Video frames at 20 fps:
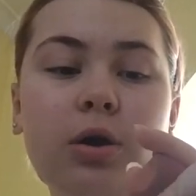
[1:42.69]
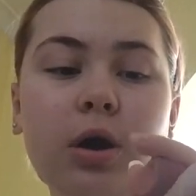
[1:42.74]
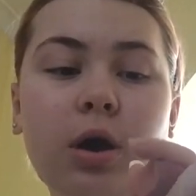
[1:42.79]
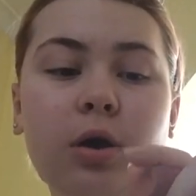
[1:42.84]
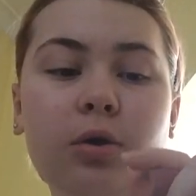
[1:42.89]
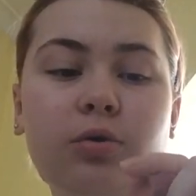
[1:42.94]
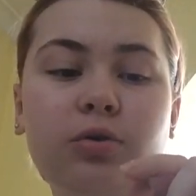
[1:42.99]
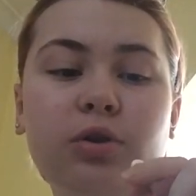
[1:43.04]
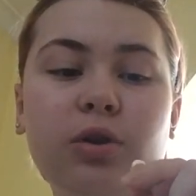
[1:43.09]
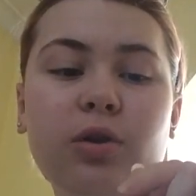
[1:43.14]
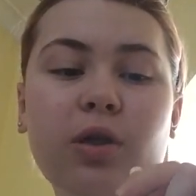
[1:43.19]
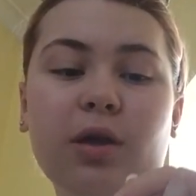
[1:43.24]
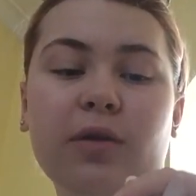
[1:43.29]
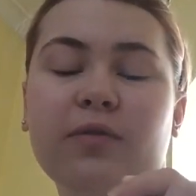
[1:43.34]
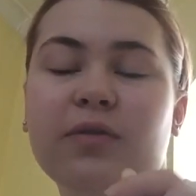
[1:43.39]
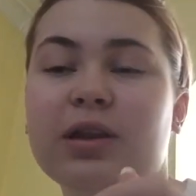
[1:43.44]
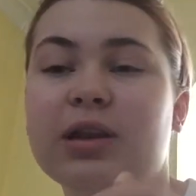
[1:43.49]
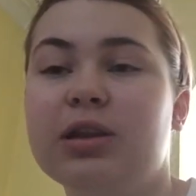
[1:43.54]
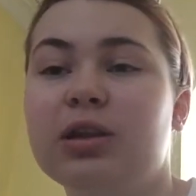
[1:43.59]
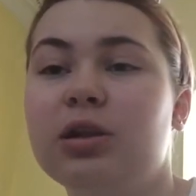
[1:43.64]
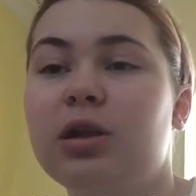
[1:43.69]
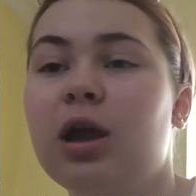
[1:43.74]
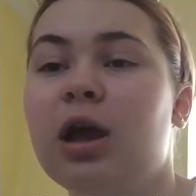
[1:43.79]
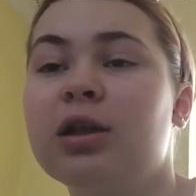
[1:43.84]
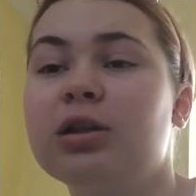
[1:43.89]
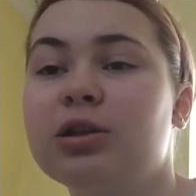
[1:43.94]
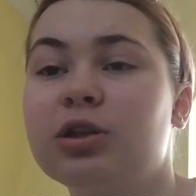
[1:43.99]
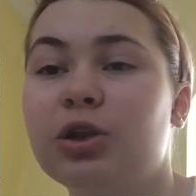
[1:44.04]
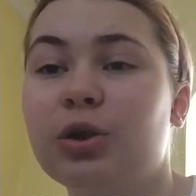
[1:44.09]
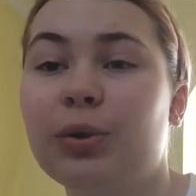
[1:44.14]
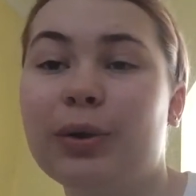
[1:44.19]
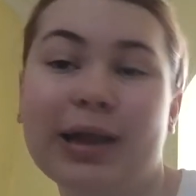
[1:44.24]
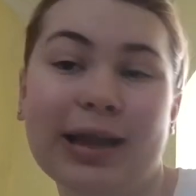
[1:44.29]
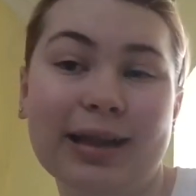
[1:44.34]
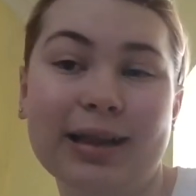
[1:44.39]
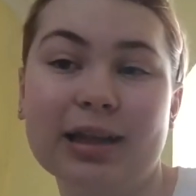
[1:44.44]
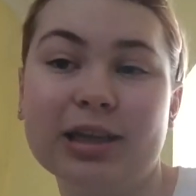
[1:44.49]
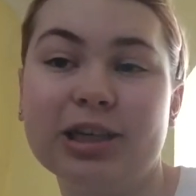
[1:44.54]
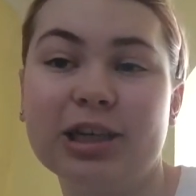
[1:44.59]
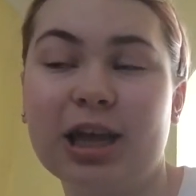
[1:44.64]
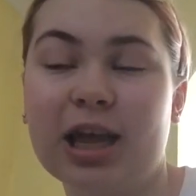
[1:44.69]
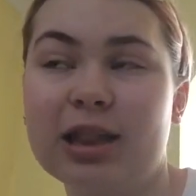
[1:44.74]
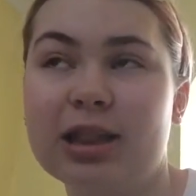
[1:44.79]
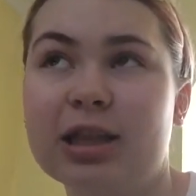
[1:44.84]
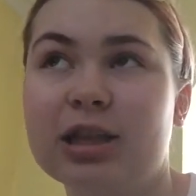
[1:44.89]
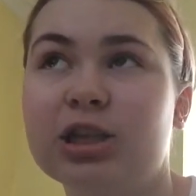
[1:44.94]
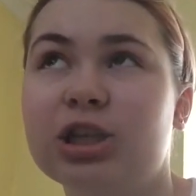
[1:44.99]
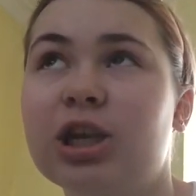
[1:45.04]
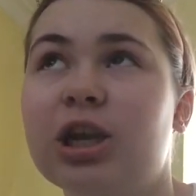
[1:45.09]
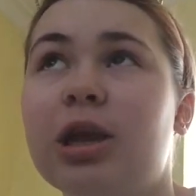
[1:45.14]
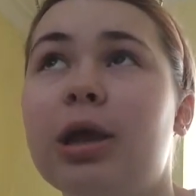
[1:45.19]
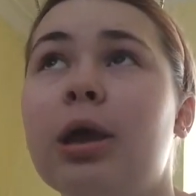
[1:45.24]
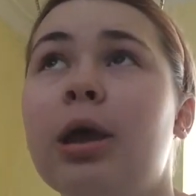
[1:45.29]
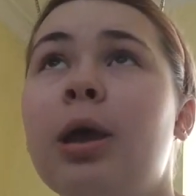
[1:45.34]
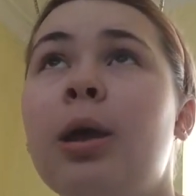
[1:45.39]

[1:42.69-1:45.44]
I also had to do English again this year,